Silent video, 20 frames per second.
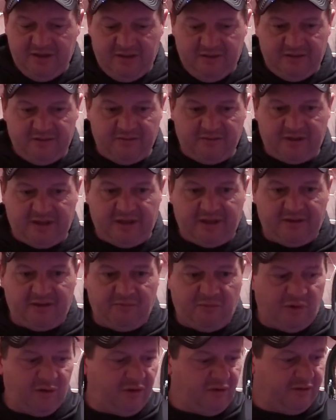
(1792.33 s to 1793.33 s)
So kind of the
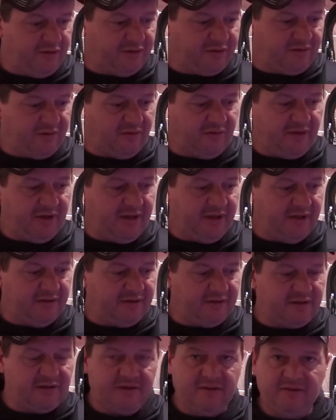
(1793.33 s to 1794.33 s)
moral of the story
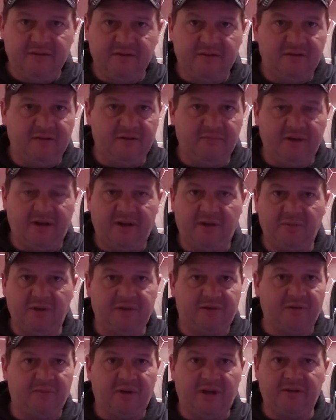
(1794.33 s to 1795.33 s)
is, no matter
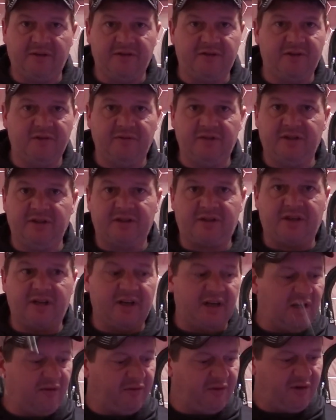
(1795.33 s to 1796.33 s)
what the weather's doing, just get
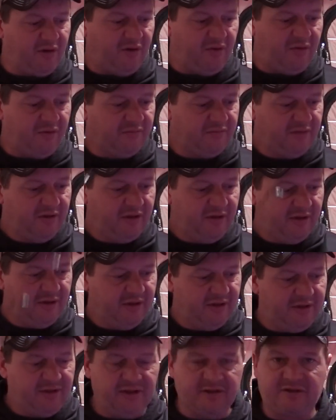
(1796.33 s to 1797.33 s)
out and go.
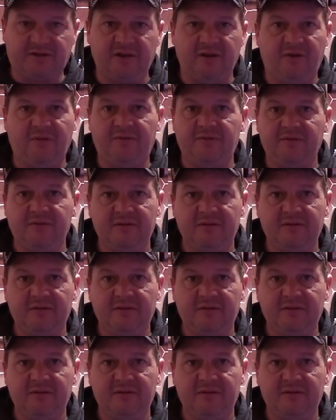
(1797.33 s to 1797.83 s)
Just go.